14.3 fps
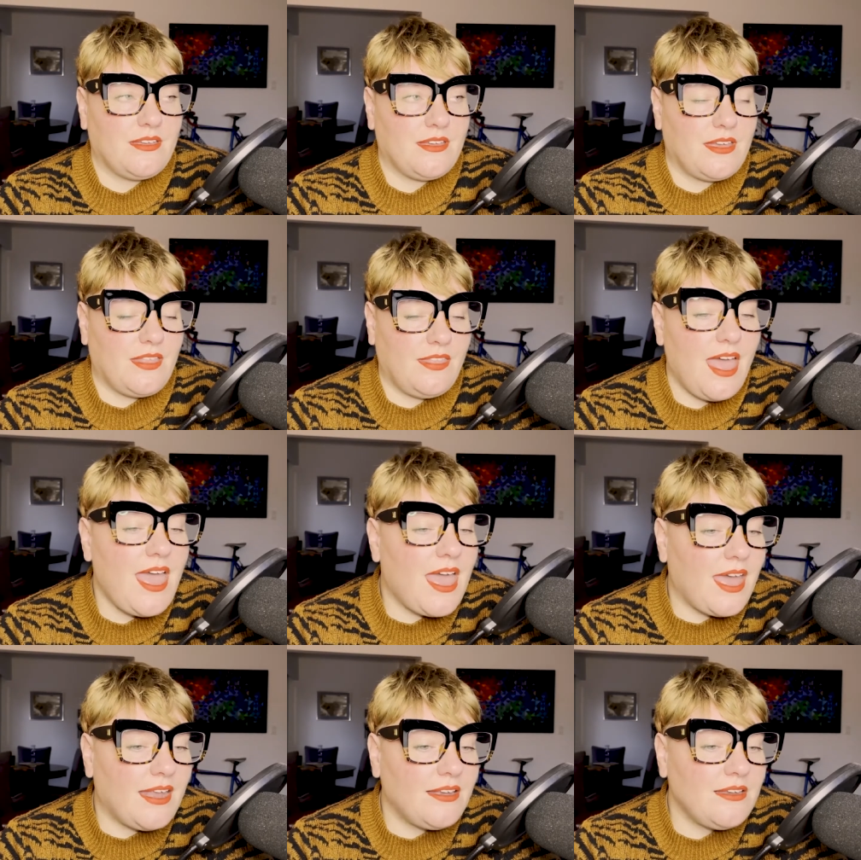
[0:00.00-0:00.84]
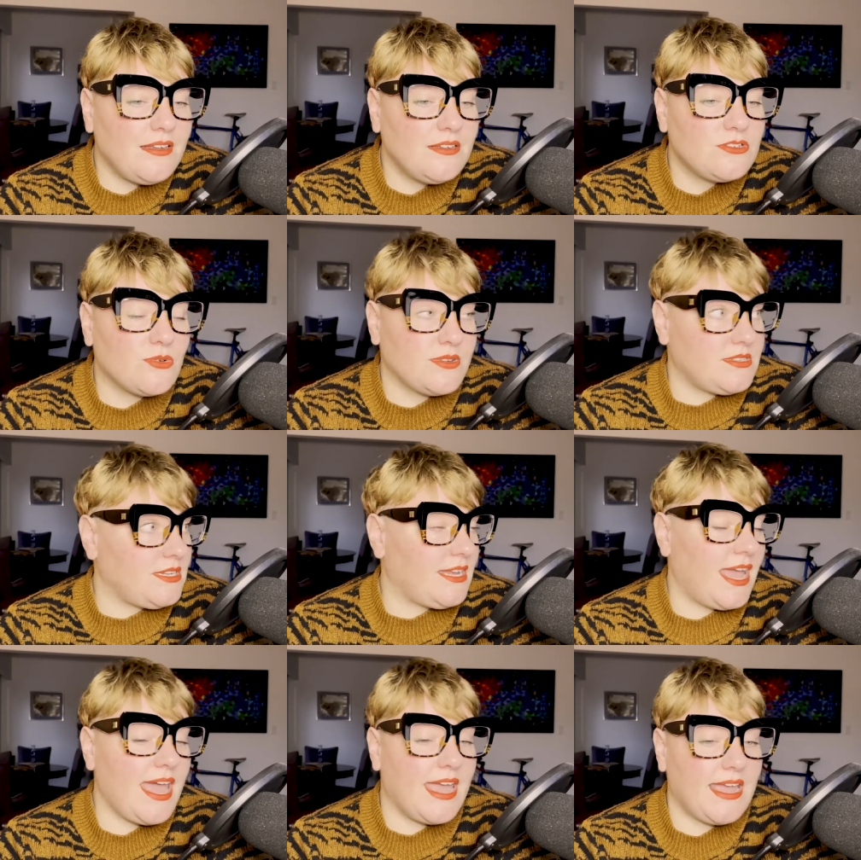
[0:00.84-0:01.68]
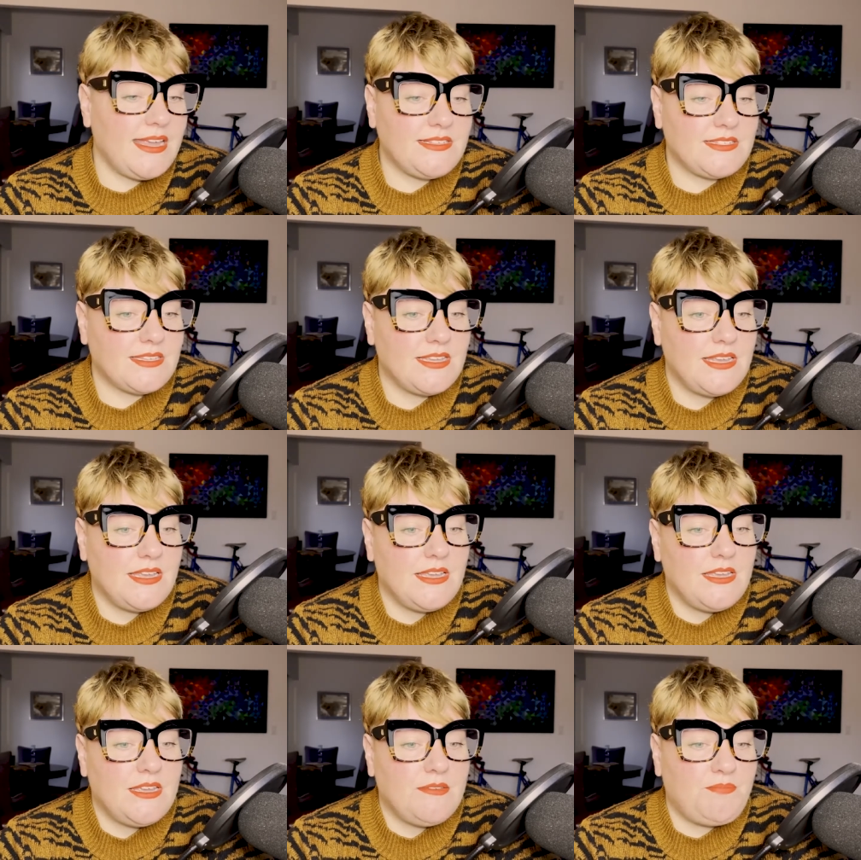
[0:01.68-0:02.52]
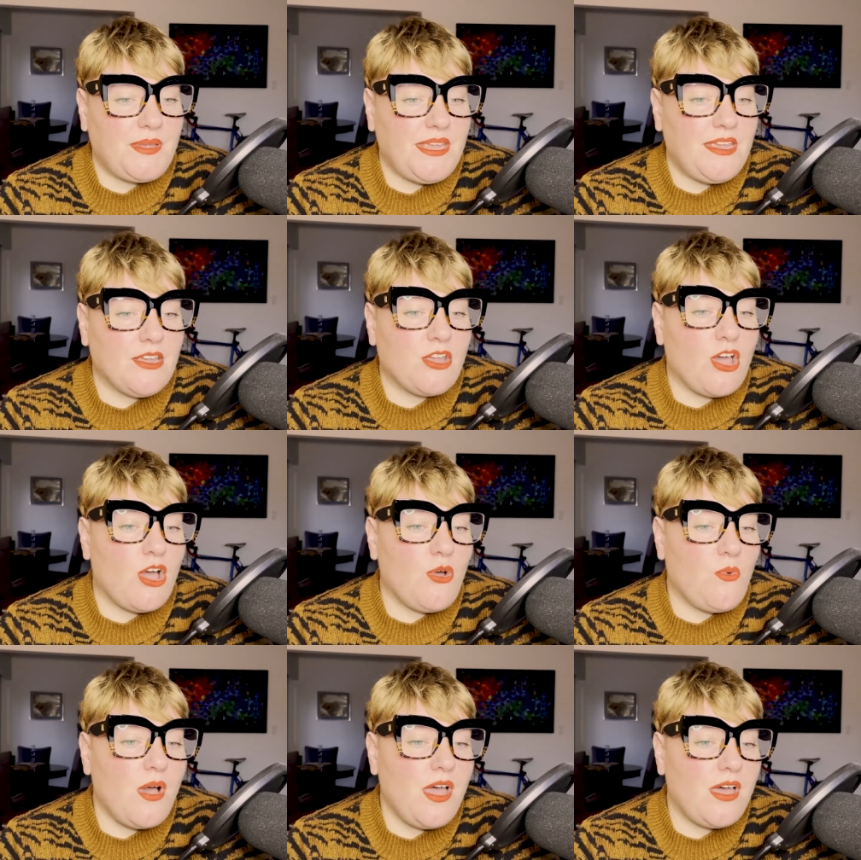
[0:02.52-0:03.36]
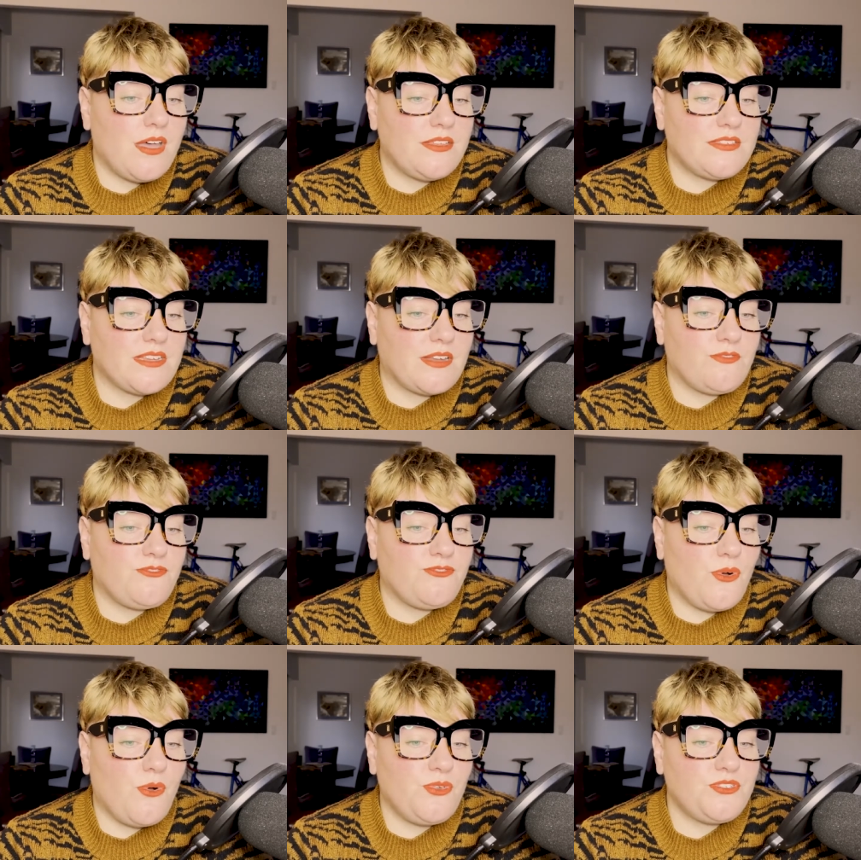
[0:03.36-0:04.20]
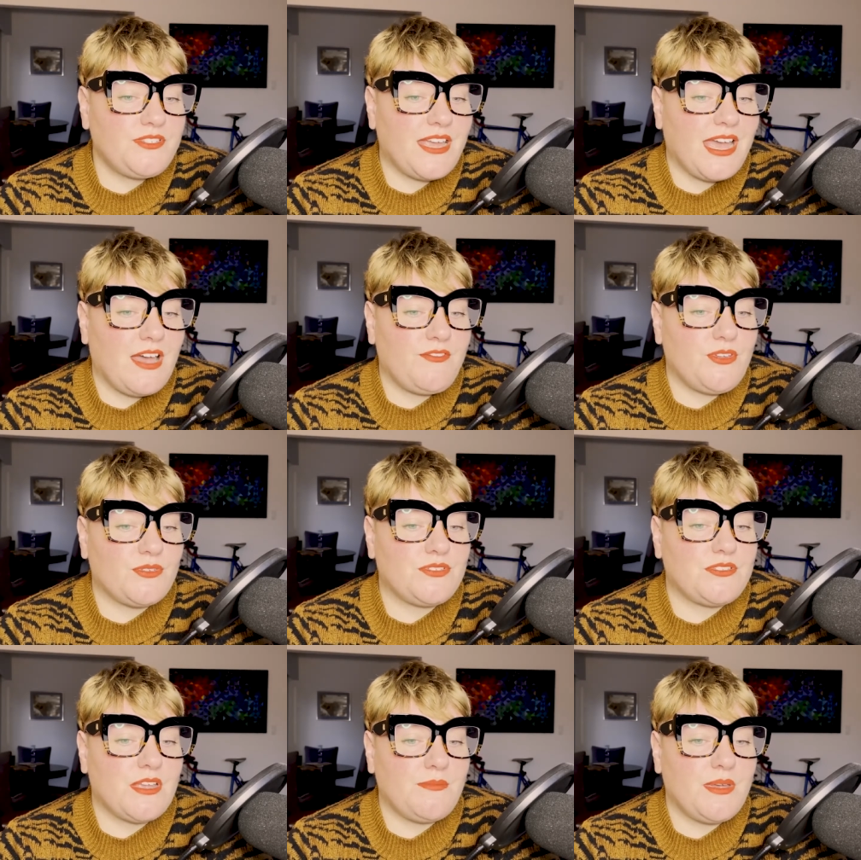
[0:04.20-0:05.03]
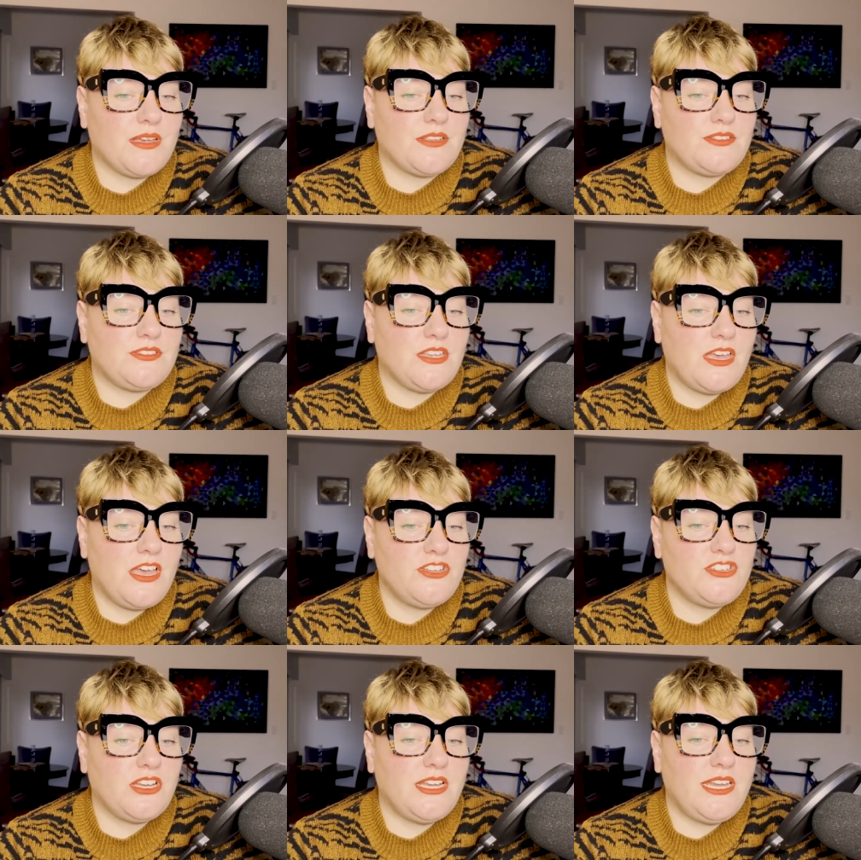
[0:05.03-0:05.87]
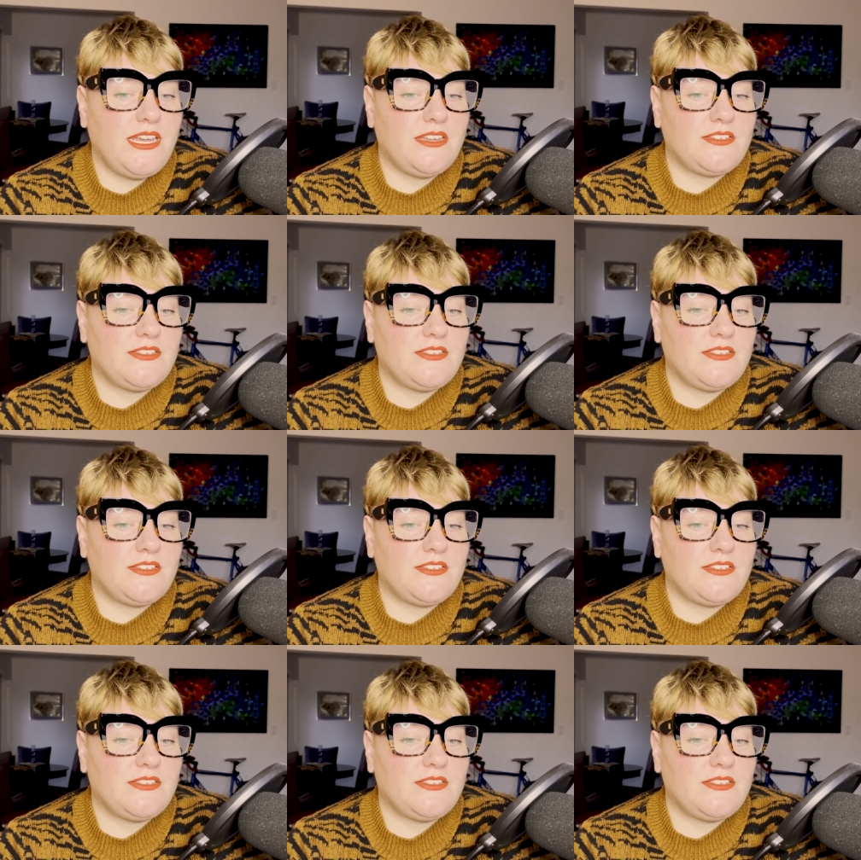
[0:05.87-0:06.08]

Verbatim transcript: And then, 28, being coerced and forced to have your stomach surgically,